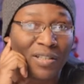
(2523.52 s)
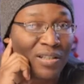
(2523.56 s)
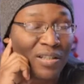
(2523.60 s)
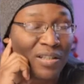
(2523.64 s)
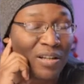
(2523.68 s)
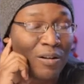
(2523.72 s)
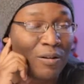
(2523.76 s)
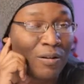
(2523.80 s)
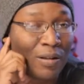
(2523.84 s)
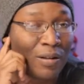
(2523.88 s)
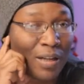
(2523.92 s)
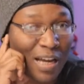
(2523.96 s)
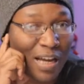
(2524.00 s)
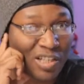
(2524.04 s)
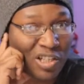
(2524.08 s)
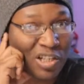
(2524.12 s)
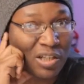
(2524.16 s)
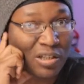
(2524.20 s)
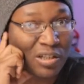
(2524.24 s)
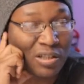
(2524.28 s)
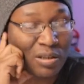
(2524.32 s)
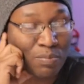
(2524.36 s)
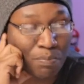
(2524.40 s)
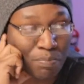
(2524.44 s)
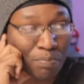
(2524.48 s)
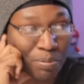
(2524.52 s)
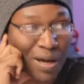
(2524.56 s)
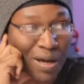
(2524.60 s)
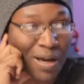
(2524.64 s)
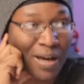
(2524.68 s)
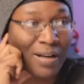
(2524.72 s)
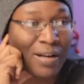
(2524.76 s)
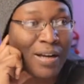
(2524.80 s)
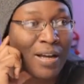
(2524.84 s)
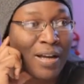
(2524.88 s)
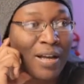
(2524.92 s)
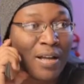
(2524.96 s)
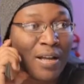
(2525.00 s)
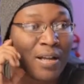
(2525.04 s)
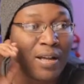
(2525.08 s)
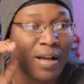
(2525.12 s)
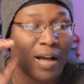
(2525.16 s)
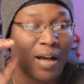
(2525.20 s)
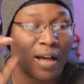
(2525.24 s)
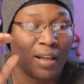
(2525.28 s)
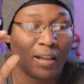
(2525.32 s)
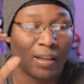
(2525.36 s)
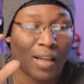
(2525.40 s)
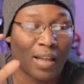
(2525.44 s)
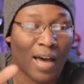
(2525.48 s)
still legends but
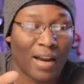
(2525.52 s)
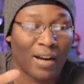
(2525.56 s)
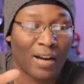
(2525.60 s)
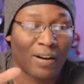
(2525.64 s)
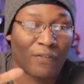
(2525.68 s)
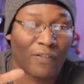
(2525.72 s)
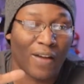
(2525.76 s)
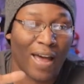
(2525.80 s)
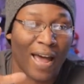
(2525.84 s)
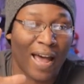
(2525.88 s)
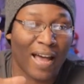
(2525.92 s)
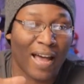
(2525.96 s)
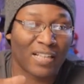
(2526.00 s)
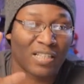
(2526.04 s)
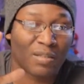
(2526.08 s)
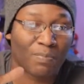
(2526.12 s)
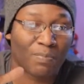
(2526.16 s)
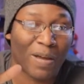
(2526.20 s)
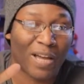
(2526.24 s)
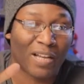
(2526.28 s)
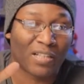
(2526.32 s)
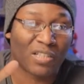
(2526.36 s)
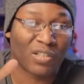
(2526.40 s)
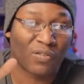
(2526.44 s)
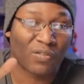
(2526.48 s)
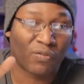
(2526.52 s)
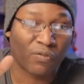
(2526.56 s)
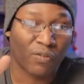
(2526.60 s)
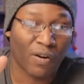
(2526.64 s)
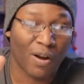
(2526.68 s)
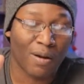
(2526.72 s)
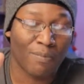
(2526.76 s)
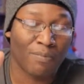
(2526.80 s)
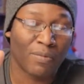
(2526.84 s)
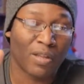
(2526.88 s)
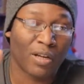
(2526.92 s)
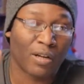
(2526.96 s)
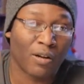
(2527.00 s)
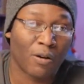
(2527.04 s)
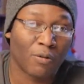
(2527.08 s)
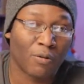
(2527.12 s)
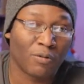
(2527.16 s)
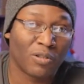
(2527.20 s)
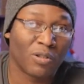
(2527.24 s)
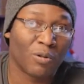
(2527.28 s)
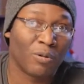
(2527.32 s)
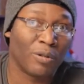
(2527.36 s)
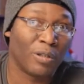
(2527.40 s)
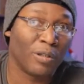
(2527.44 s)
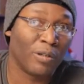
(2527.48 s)
a lot of aspects from the
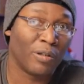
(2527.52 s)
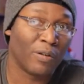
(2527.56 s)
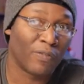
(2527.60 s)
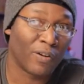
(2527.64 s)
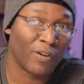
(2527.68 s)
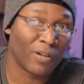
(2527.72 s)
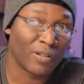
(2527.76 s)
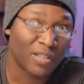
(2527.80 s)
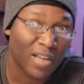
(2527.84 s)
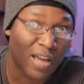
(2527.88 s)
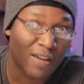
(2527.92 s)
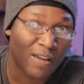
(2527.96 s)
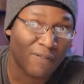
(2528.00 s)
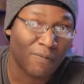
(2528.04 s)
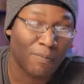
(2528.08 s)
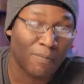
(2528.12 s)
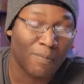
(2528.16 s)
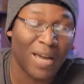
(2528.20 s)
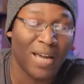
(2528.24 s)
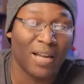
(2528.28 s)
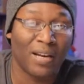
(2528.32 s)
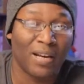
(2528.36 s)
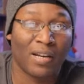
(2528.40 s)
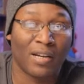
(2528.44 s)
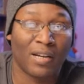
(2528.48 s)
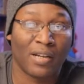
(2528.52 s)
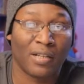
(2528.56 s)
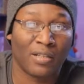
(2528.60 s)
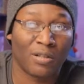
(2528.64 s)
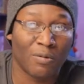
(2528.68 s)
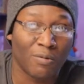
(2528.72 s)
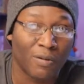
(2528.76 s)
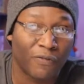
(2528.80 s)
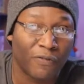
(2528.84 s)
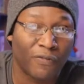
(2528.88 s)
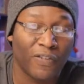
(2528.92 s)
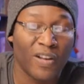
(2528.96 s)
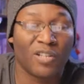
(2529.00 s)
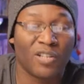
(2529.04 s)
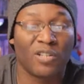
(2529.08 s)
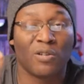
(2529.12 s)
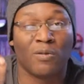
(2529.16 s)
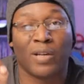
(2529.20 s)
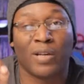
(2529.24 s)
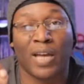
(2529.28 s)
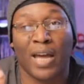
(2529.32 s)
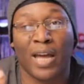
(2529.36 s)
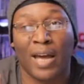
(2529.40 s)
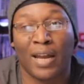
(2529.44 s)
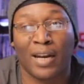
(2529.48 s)
KOTOR universe have made it into
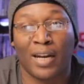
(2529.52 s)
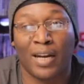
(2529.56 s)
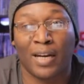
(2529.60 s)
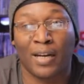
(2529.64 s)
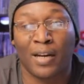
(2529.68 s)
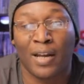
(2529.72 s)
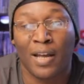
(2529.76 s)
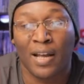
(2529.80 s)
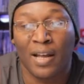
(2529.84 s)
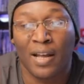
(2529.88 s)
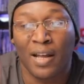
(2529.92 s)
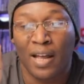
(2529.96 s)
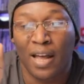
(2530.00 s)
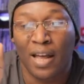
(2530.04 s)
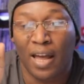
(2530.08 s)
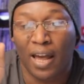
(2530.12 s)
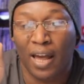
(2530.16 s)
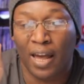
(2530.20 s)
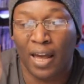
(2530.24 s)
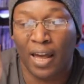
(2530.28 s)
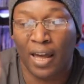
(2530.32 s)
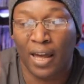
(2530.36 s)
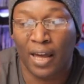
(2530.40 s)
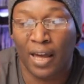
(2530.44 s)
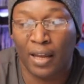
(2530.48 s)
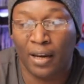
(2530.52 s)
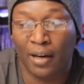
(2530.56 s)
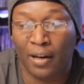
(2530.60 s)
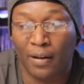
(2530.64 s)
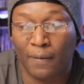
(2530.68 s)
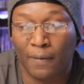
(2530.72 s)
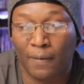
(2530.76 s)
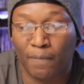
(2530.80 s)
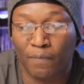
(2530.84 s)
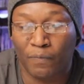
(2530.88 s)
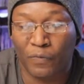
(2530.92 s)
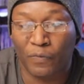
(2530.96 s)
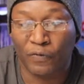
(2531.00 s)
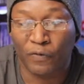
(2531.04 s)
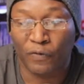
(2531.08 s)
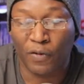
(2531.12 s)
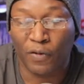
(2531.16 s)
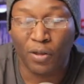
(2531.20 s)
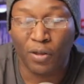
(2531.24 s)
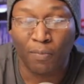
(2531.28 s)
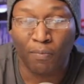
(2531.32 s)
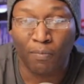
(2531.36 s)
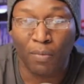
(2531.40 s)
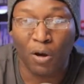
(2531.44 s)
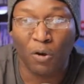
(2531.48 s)
official canon. And
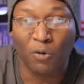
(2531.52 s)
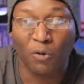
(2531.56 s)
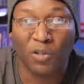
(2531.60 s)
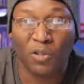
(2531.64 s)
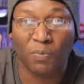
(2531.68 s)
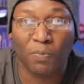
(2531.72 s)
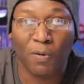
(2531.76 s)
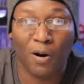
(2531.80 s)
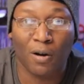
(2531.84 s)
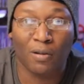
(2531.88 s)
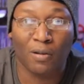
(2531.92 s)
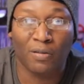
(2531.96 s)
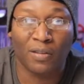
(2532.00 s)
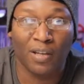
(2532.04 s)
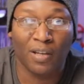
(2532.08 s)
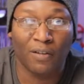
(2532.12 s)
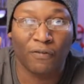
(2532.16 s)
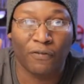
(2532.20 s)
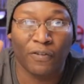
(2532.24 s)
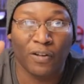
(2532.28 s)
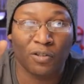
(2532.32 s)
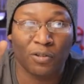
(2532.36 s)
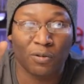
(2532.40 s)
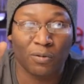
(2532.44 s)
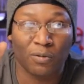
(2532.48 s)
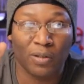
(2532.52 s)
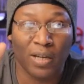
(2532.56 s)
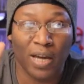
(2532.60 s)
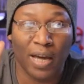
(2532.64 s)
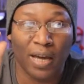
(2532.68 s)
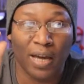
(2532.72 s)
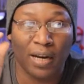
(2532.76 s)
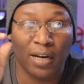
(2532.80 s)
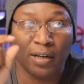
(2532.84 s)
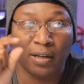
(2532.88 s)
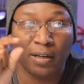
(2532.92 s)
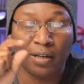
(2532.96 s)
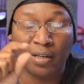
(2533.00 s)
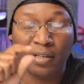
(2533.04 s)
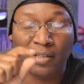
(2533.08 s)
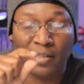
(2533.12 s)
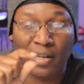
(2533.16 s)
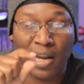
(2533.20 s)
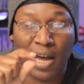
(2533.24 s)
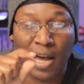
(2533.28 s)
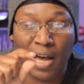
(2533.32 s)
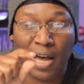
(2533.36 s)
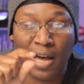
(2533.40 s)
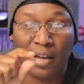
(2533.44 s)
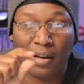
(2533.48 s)
for the most part, the official canon does
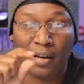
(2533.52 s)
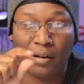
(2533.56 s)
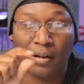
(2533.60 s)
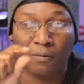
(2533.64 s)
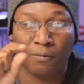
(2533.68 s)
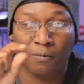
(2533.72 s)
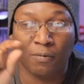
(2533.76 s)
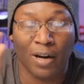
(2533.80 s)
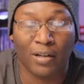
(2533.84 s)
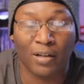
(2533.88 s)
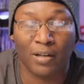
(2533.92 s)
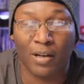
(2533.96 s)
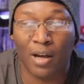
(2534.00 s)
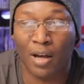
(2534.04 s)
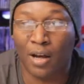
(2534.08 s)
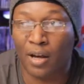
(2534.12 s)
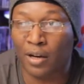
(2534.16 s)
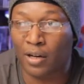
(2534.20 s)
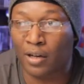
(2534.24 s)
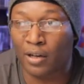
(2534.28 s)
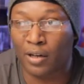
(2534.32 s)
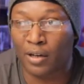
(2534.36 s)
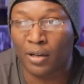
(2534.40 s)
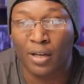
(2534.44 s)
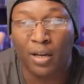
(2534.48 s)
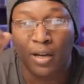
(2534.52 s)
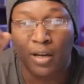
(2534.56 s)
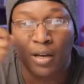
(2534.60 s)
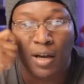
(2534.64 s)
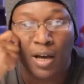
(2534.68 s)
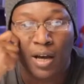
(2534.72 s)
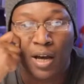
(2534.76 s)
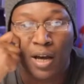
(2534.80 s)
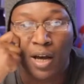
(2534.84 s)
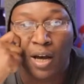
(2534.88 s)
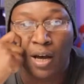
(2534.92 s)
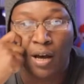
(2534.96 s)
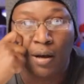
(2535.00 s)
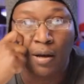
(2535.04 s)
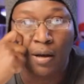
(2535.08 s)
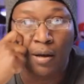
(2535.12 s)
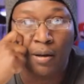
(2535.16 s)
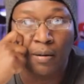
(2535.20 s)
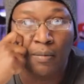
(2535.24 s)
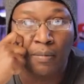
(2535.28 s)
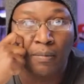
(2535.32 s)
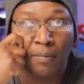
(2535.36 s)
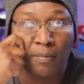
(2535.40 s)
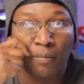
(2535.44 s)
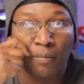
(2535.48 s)
not retcon uh,